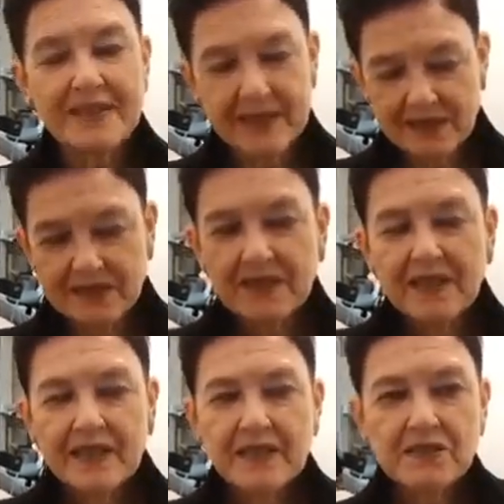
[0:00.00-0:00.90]
Yes,
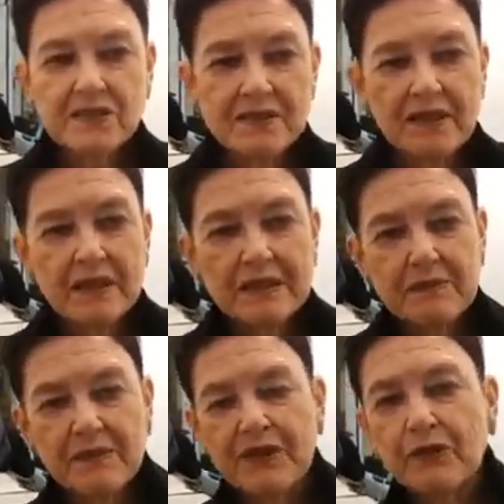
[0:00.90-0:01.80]
it's
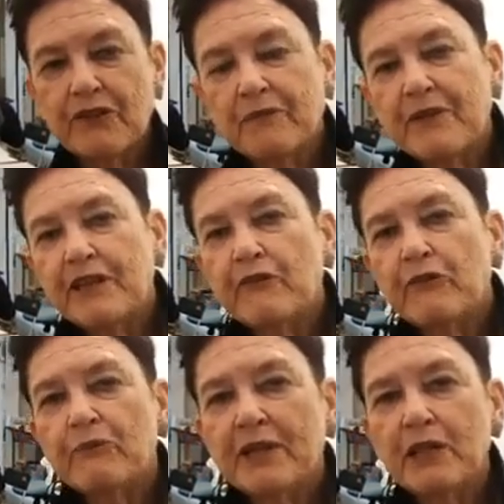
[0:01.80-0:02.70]
there are
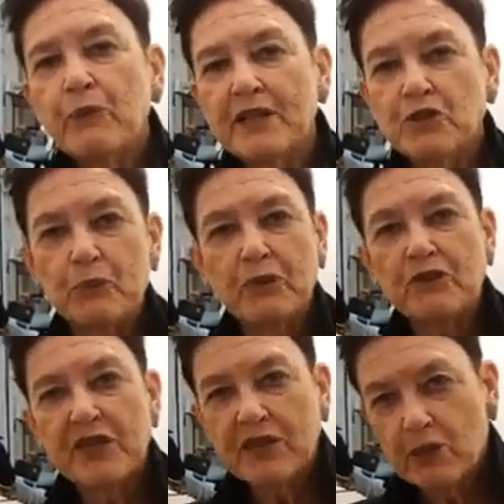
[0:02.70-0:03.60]
many ways to
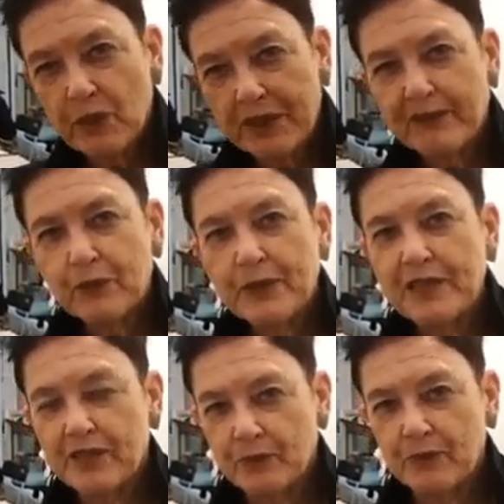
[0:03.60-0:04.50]
protest whatever we
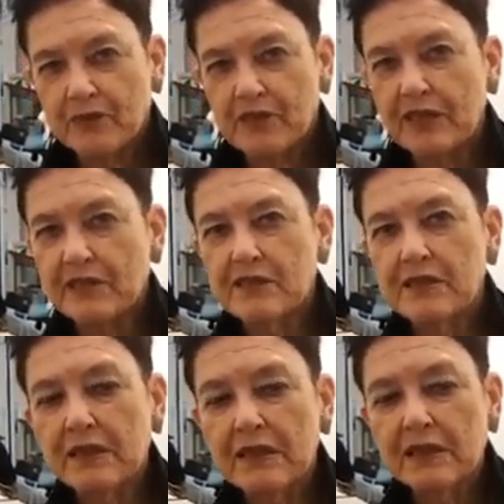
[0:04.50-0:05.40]
need to protest.